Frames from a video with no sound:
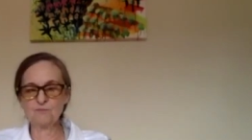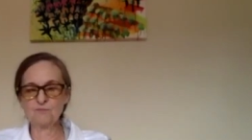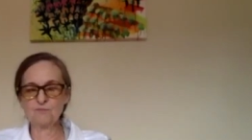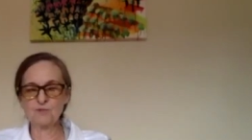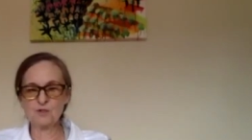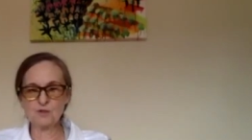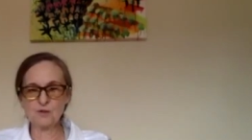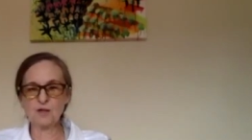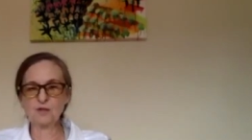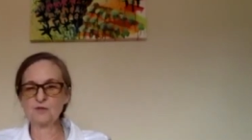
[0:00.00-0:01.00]
Let's do
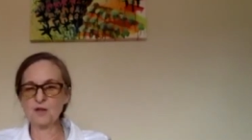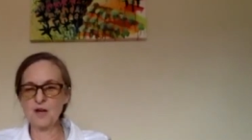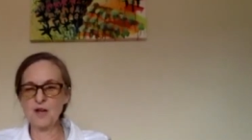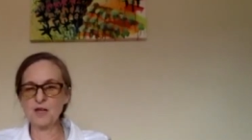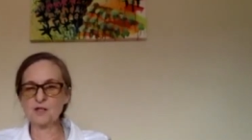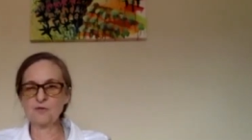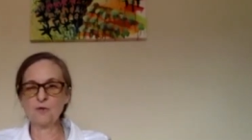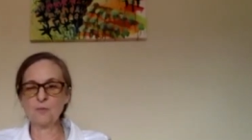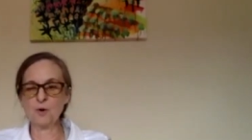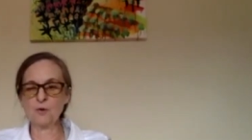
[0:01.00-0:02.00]
that for the next few
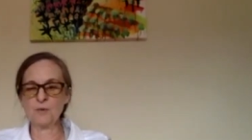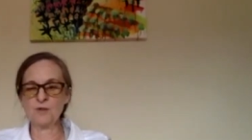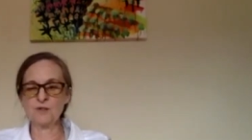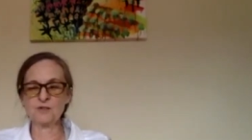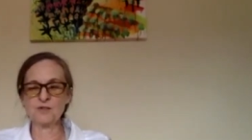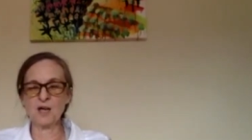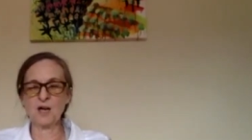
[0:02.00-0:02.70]
moments of silence.